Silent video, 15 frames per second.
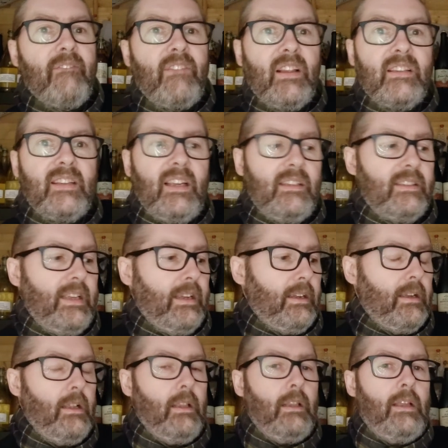Fantastic.
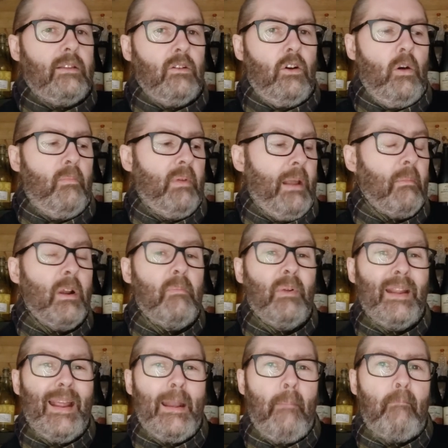It's open. I'm going to
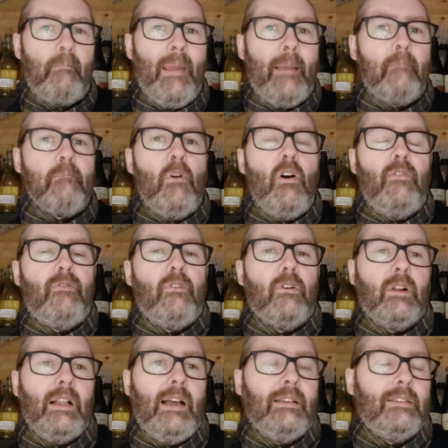put it in a big
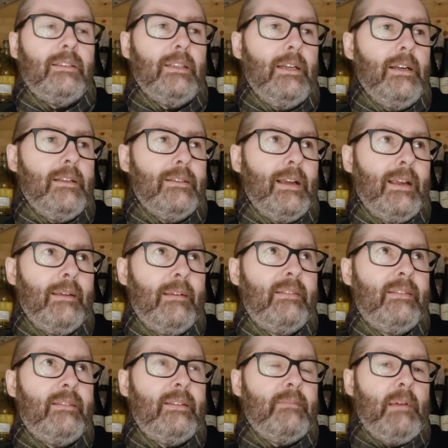mofo glass so I can
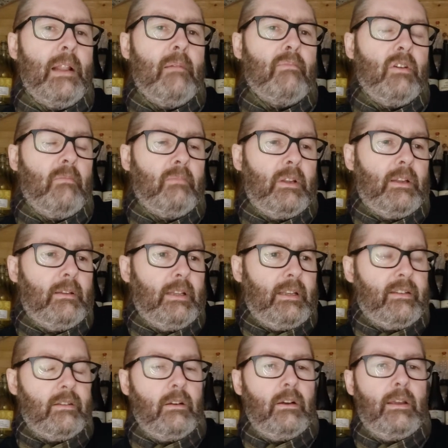smell it properly. There
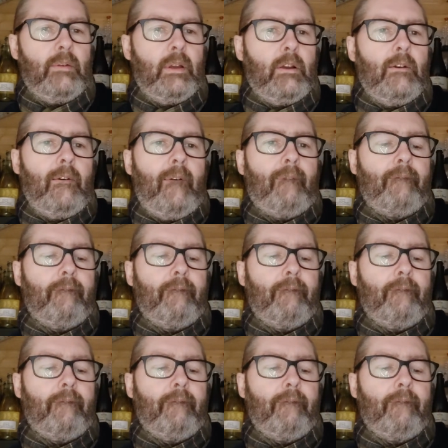you go.